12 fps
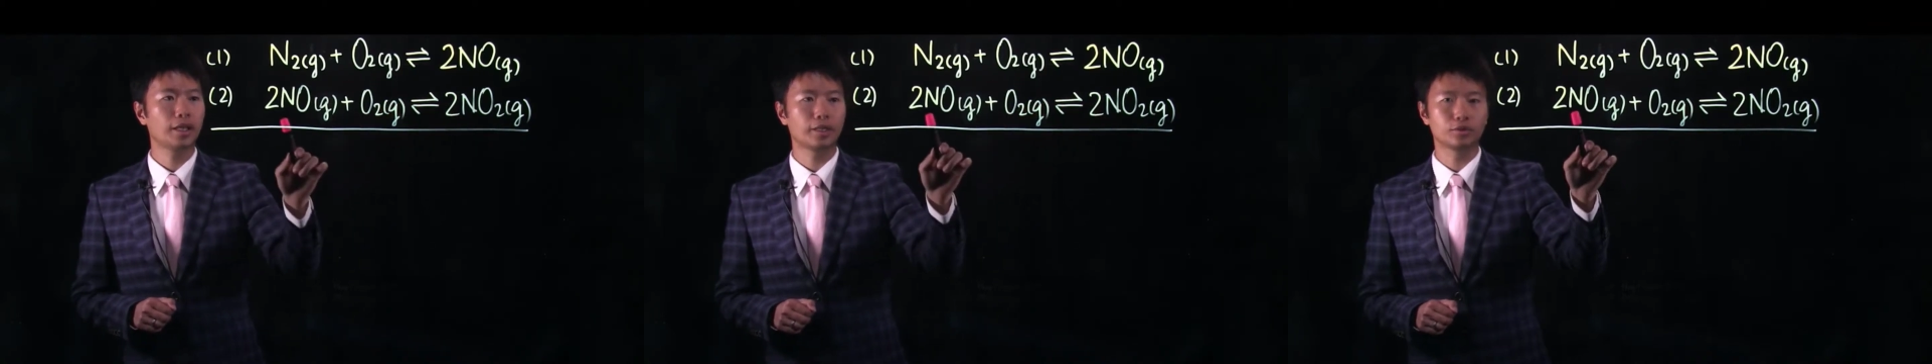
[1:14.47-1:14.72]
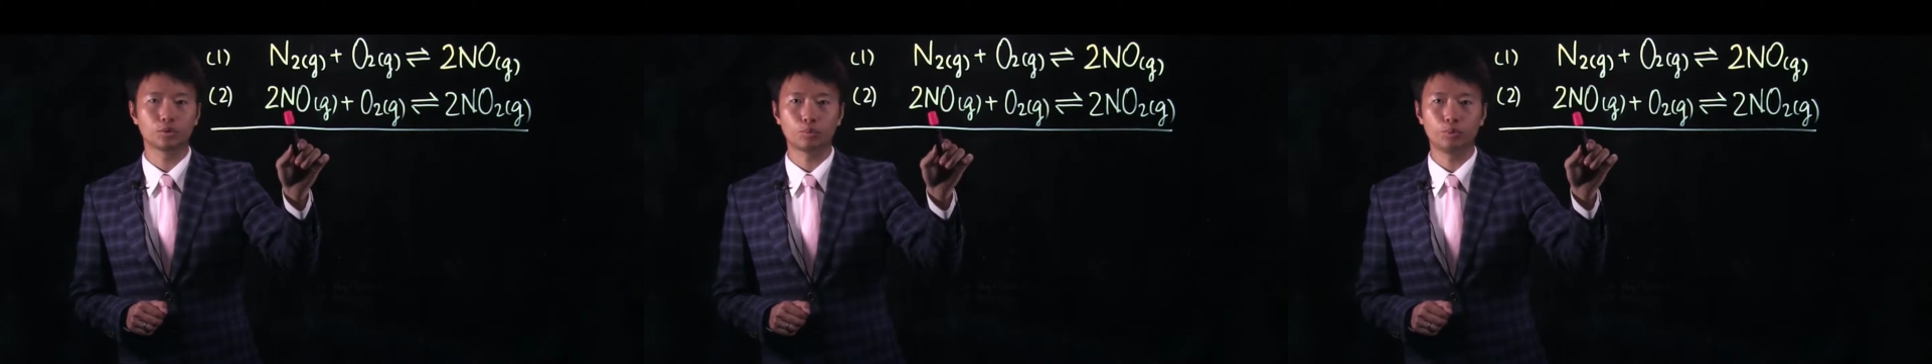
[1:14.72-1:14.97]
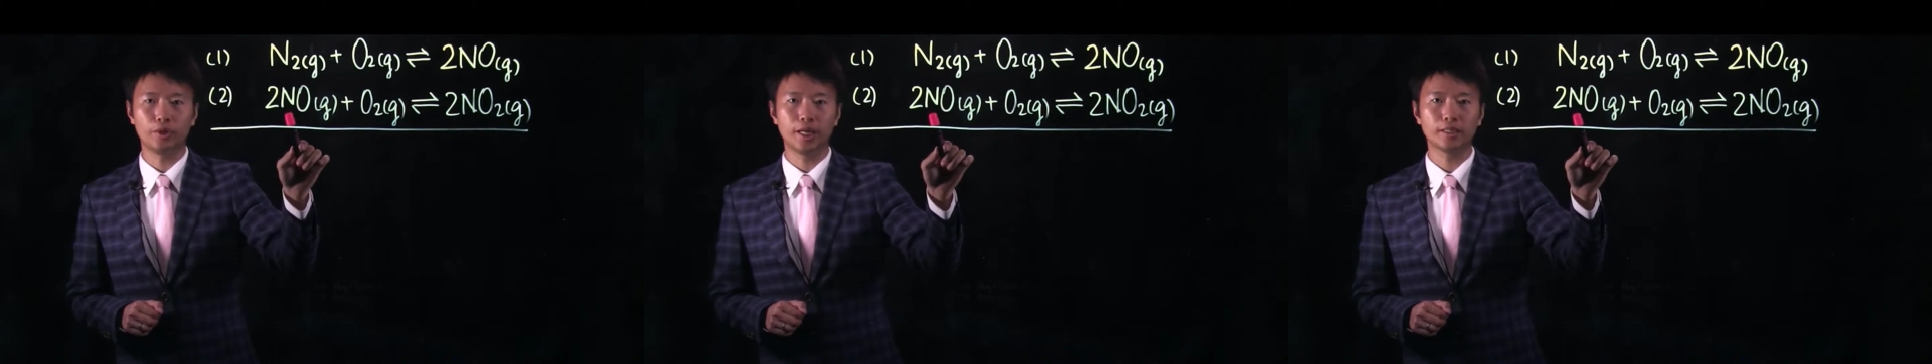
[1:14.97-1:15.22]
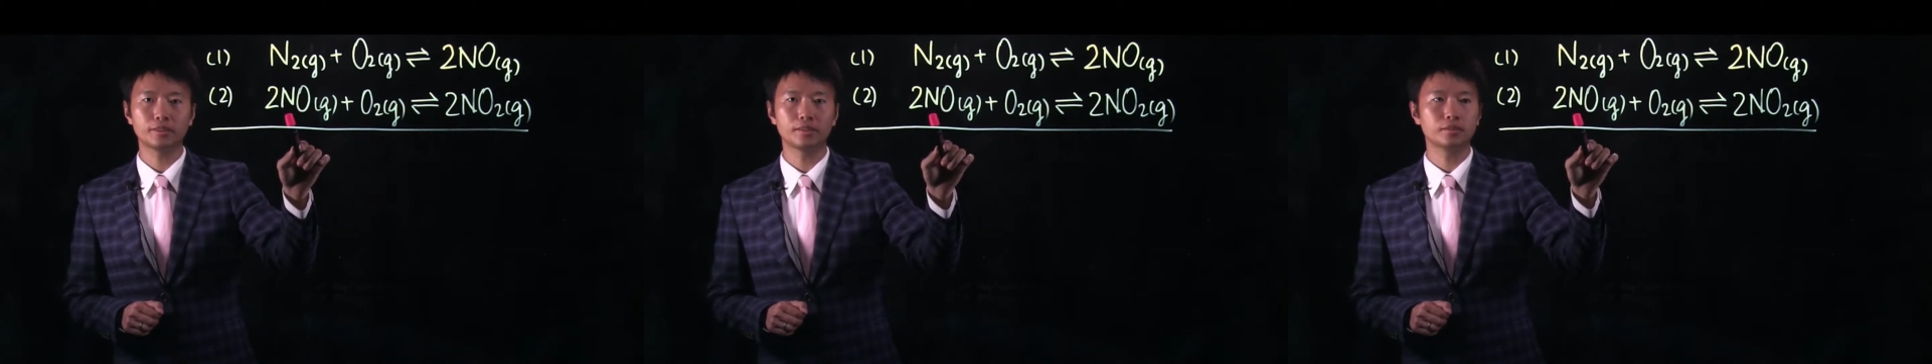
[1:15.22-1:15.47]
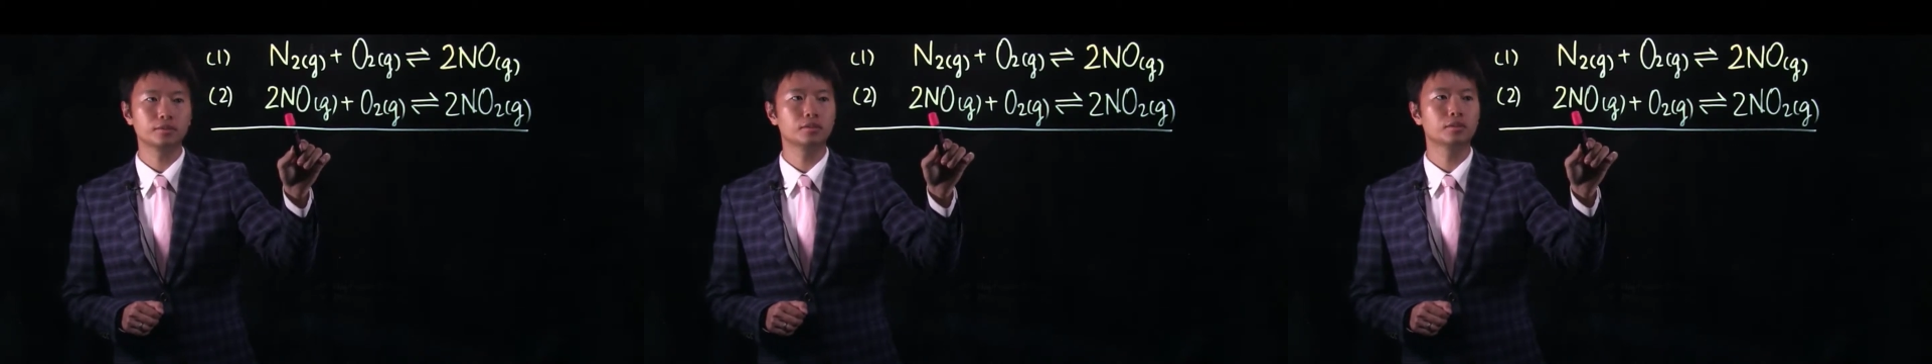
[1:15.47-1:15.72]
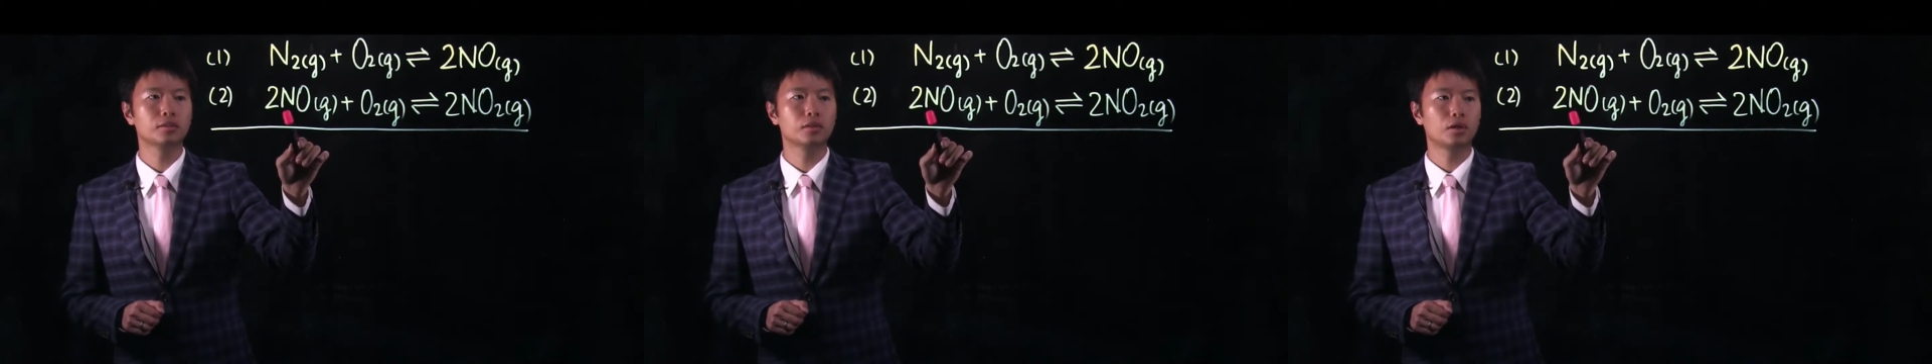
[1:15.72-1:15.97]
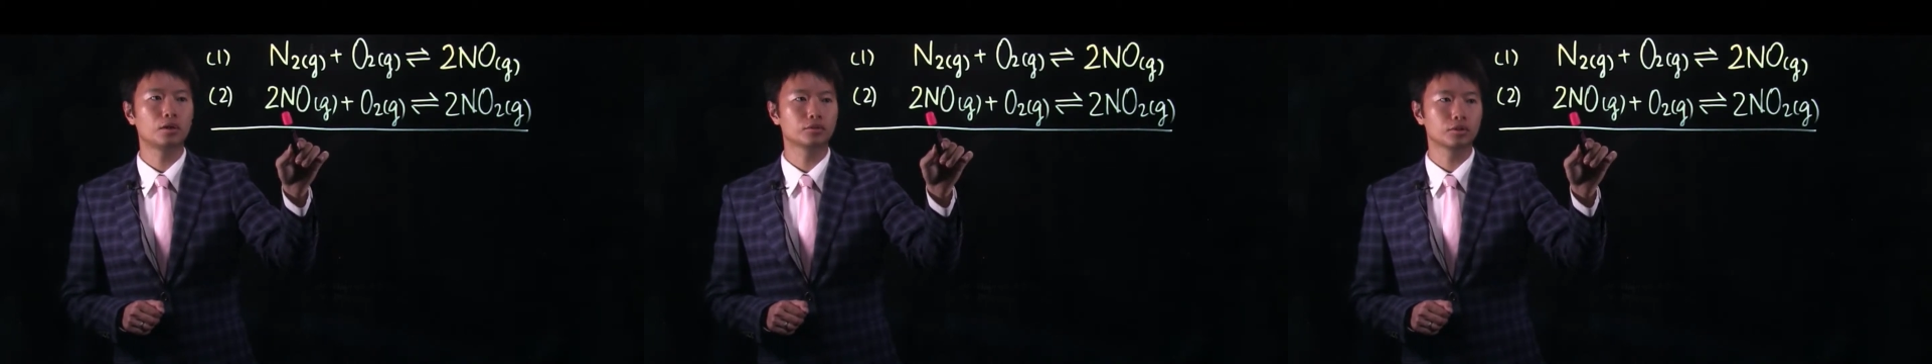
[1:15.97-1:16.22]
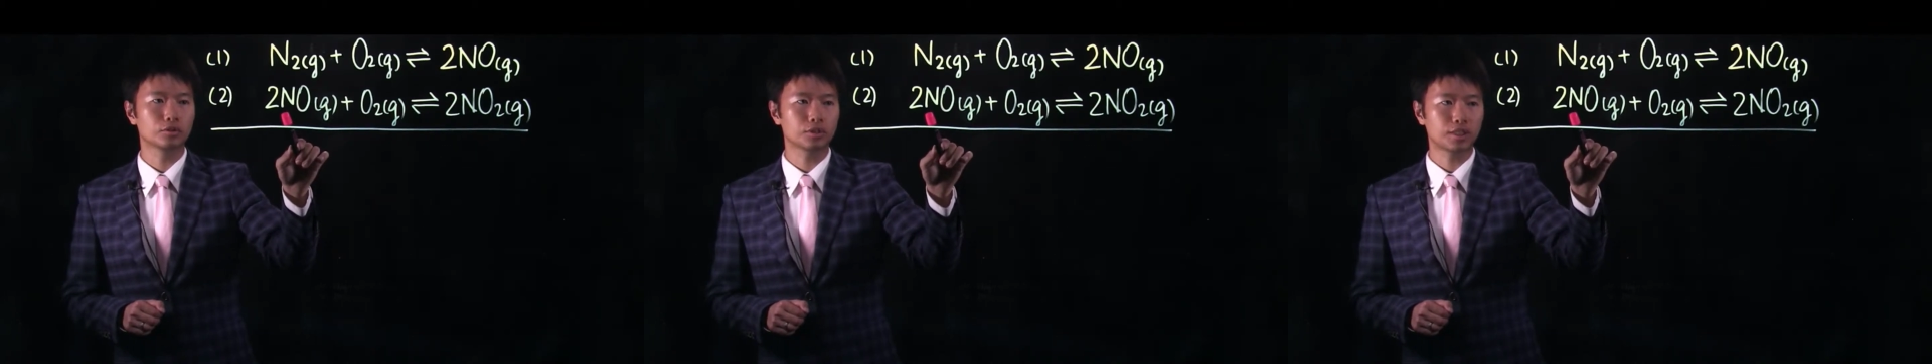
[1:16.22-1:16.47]
and the reactant
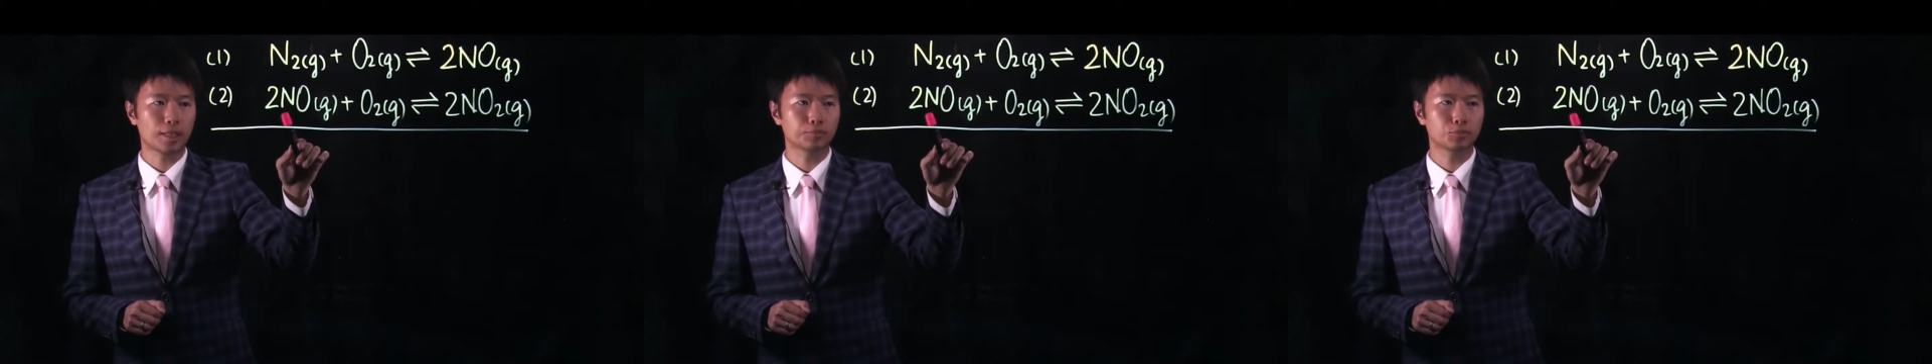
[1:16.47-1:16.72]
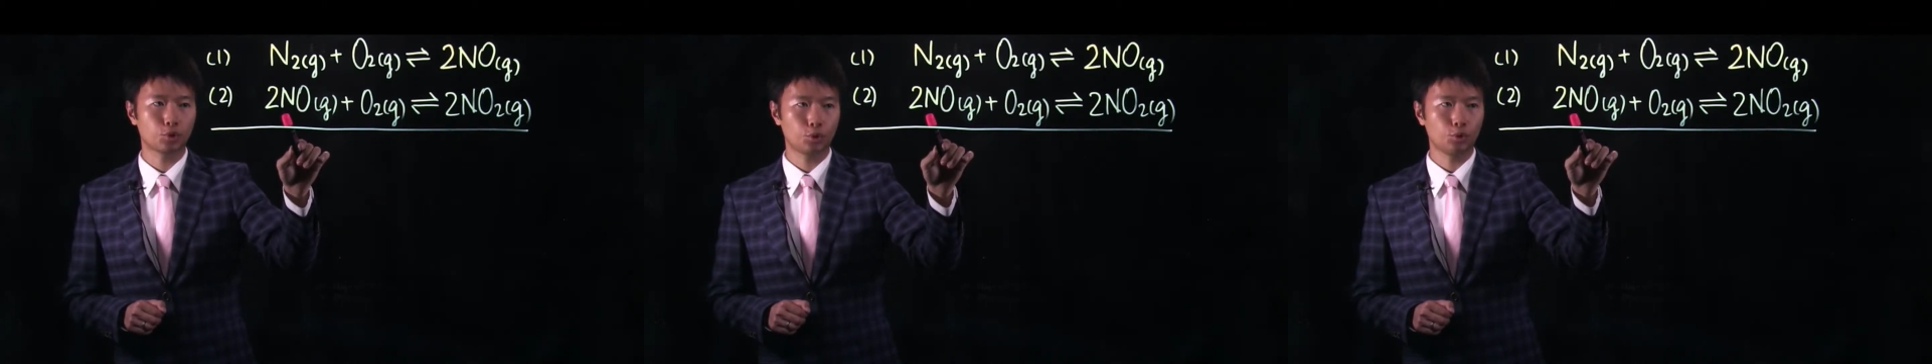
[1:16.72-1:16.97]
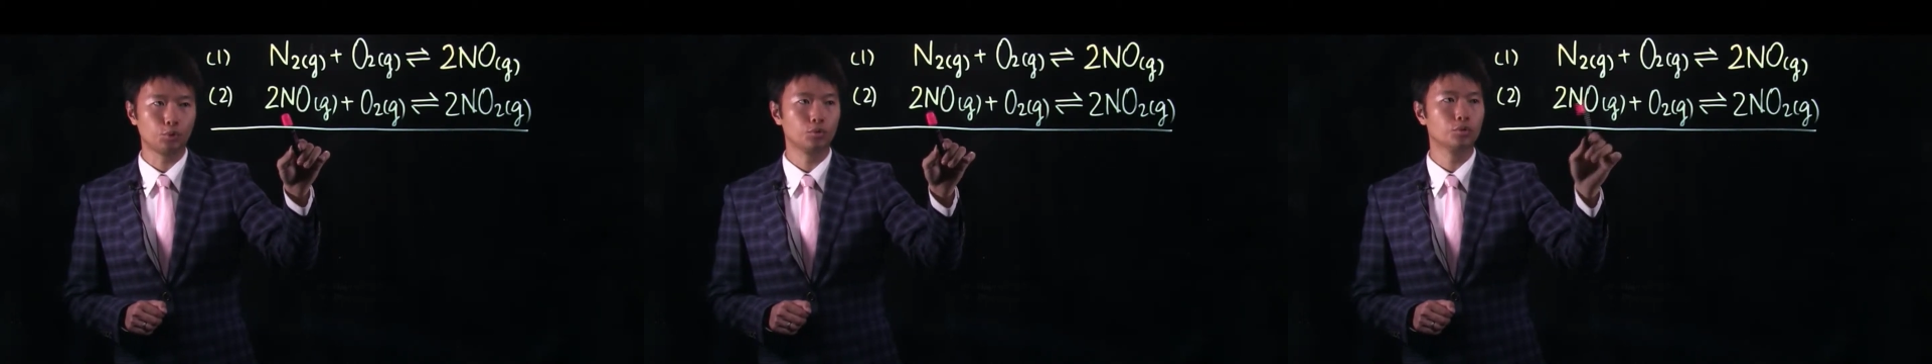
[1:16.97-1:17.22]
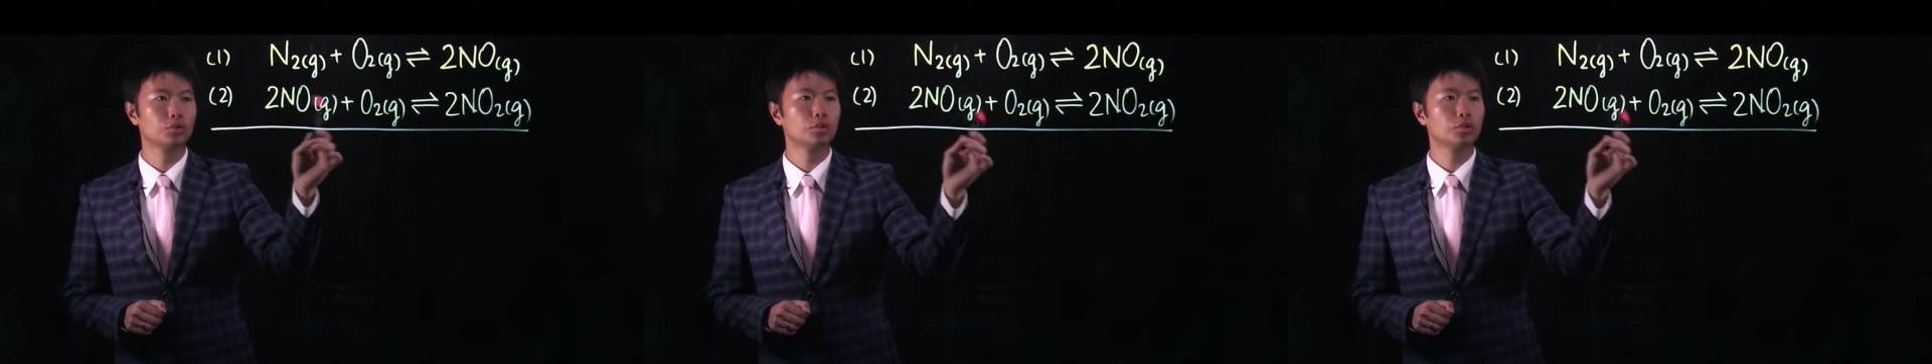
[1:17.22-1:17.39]
on the step 2.